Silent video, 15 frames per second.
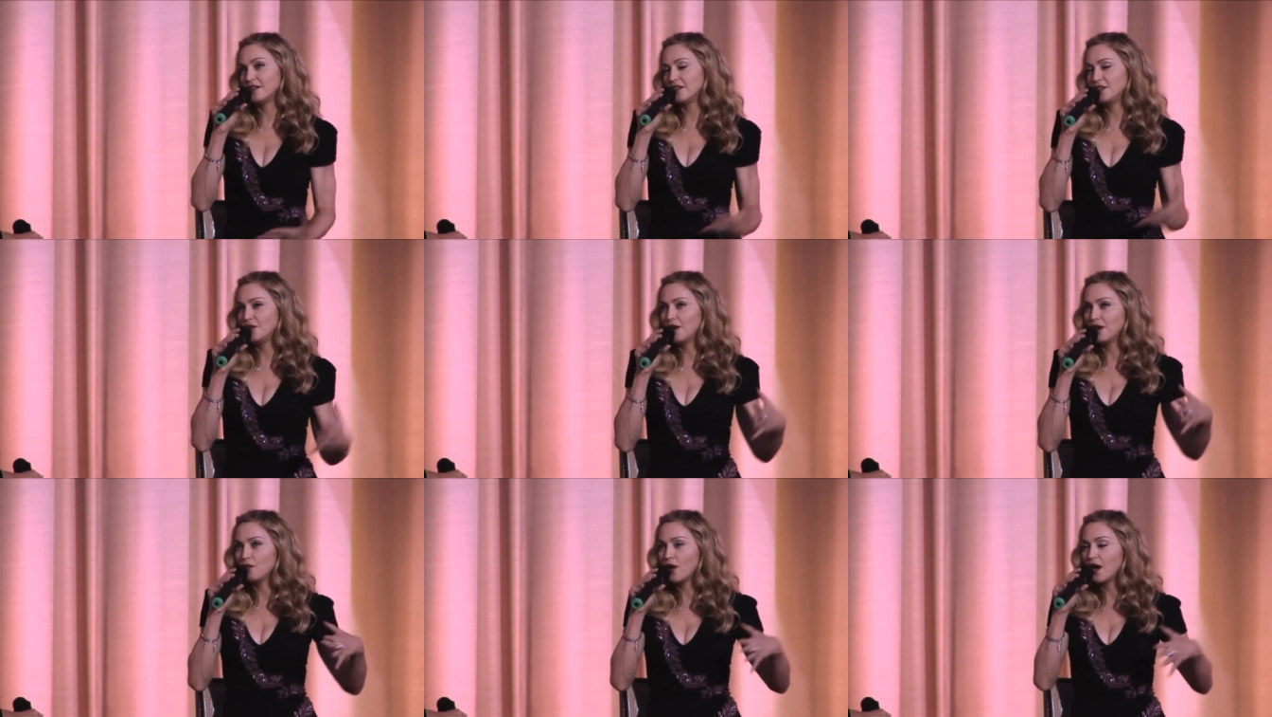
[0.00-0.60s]
you know,
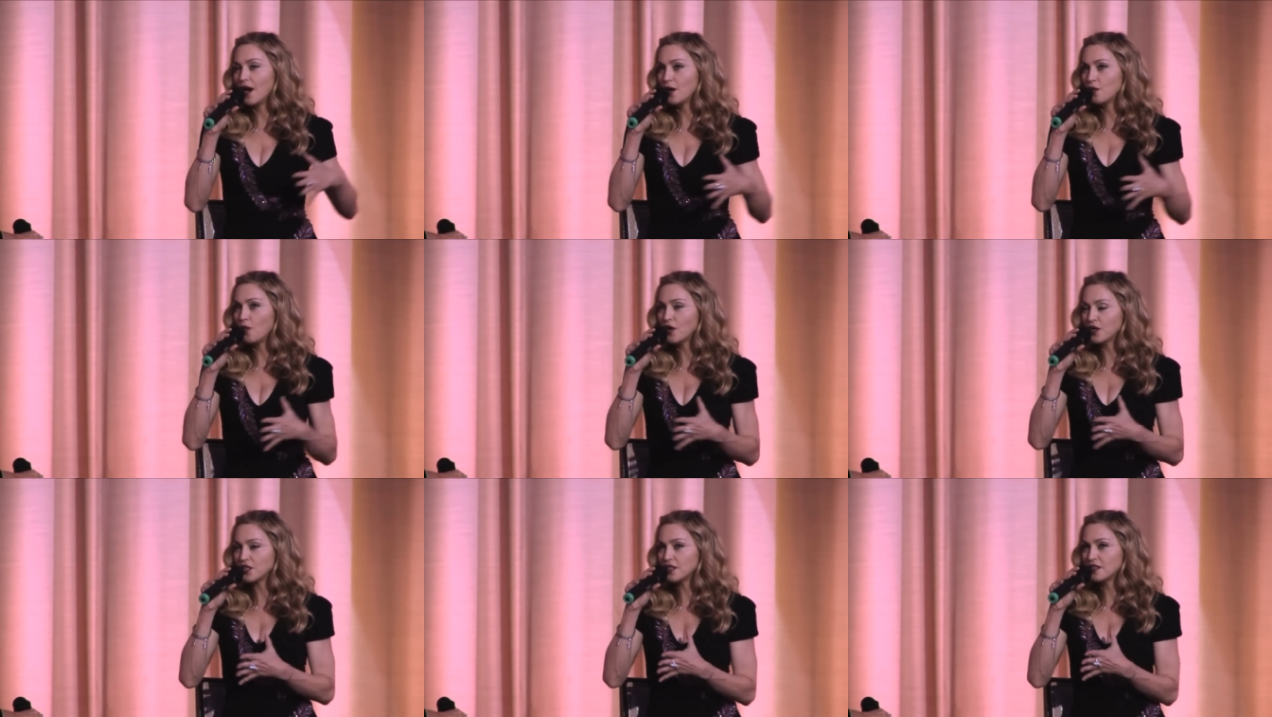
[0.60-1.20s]
I, wa- I
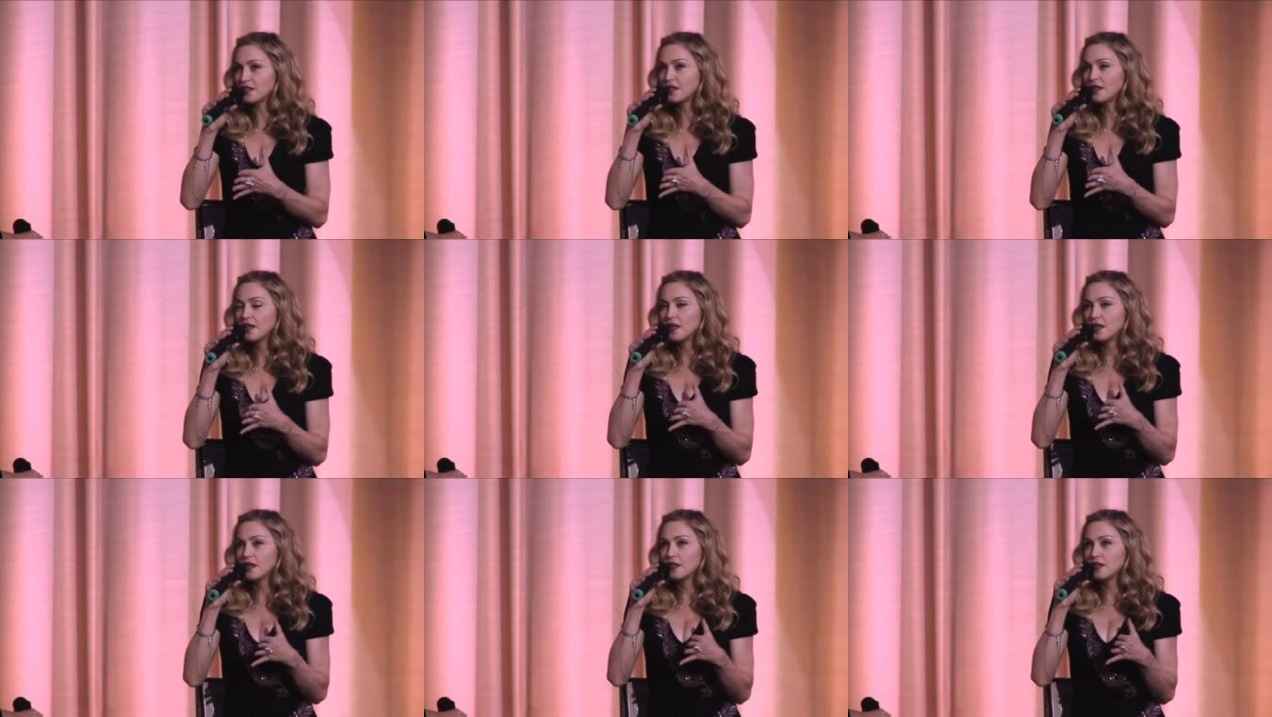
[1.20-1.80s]
wanted
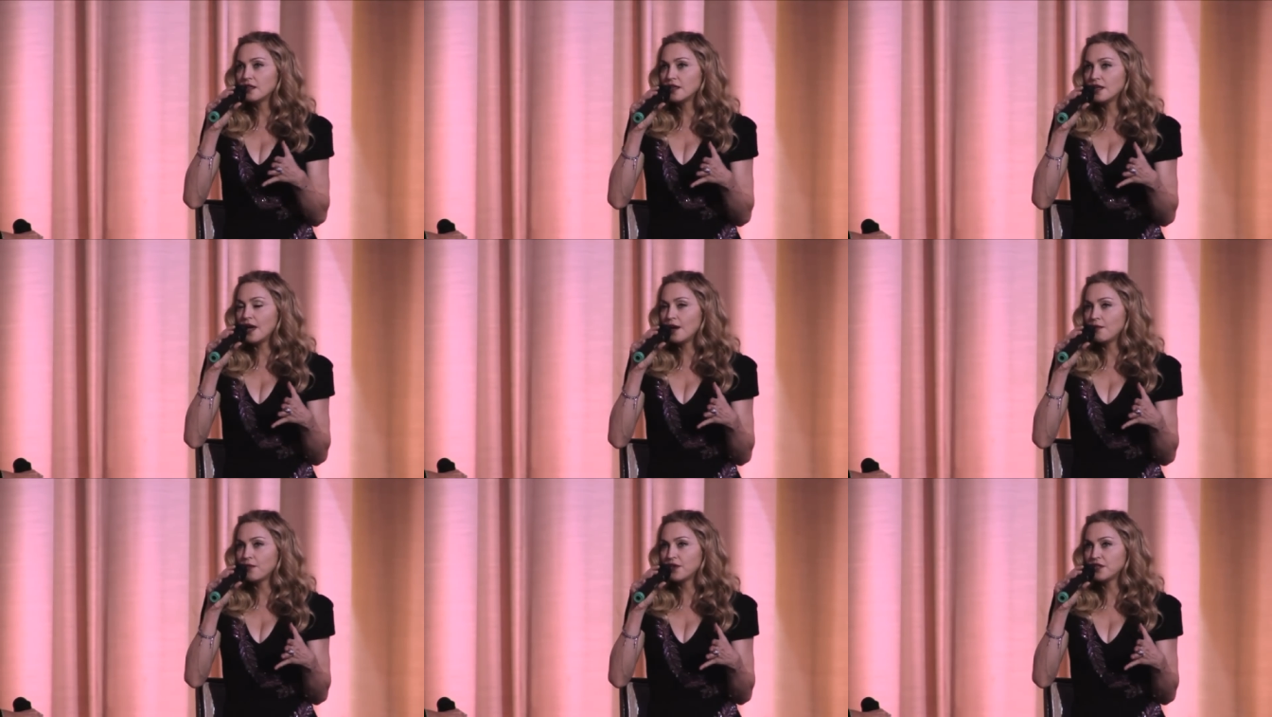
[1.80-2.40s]
the
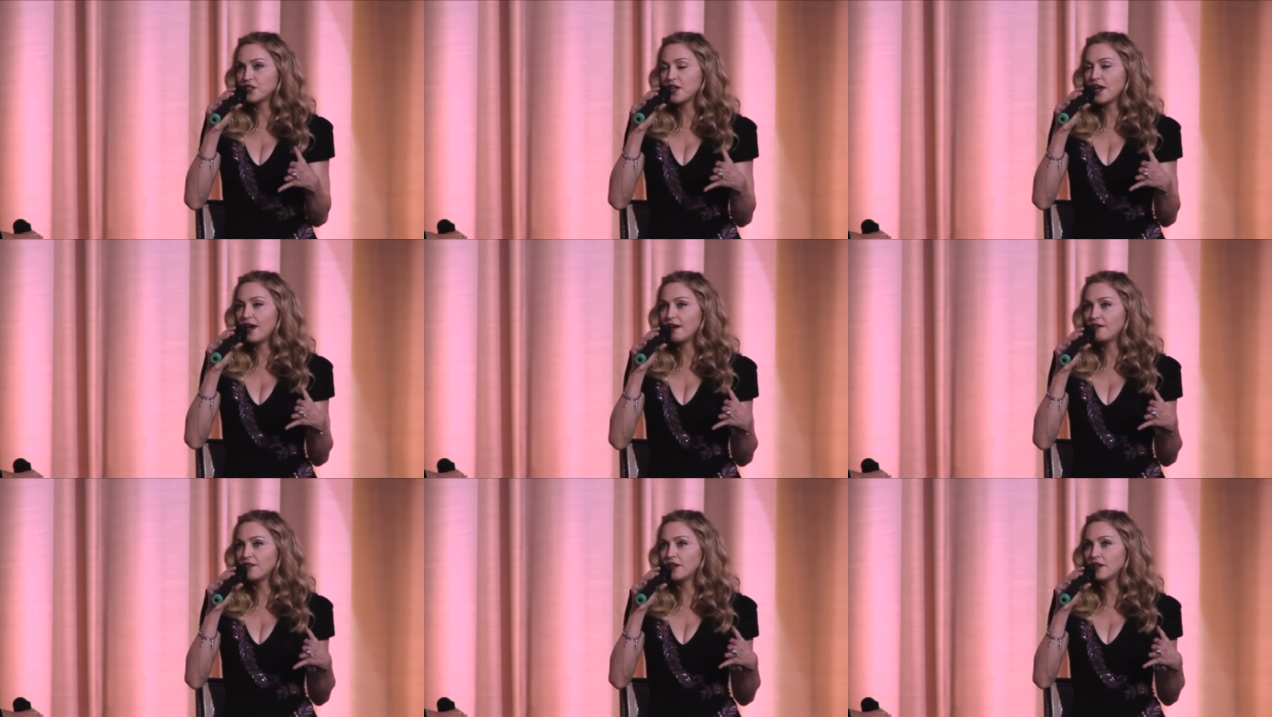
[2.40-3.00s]
camera to
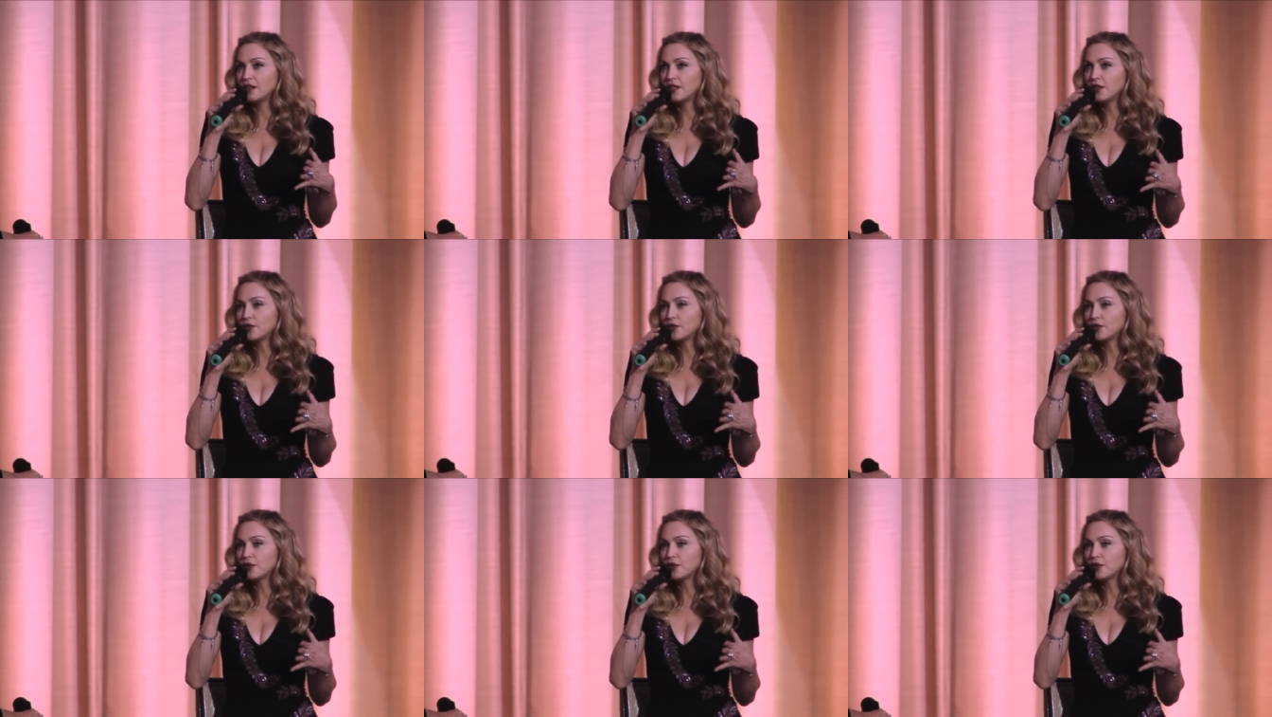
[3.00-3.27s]
have a